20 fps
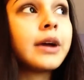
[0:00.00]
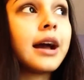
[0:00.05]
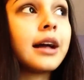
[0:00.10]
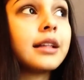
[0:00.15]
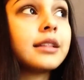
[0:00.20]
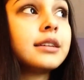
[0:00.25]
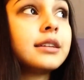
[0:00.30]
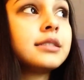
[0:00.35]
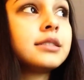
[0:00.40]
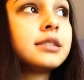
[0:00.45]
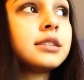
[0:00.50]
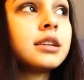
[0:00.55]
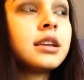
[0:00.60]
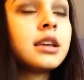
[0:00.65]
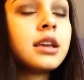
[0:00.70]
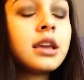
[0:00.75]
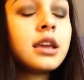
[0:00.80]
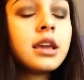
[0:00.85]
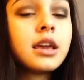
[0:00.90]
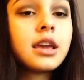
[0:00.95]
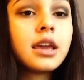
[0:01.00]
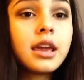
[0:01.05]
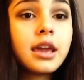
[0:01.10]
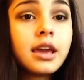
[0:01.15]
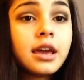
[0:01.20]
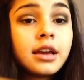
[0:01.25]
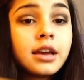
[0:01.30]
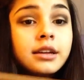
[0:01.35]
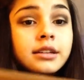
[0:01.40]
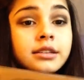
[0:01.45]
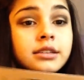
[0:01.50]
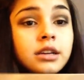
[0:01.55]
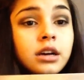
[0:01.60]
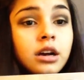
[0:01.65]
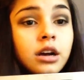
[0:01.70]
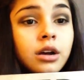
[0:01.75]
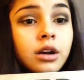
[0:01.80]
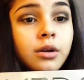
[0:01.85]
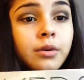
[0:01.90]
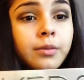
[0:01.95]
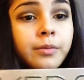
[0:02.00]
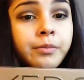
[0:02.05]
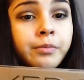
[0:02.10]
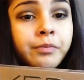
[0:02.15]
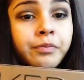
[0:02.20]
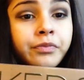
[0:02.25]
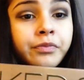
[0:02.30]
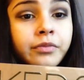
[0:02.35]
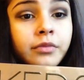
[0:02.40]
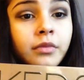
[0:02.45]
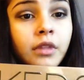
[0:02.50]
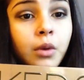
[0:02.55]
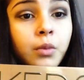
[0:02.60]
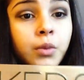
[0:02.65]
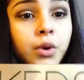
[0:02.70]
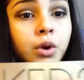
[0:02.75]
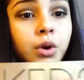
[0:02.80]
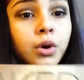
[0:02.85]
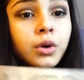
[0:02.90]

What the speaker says: palette, and we're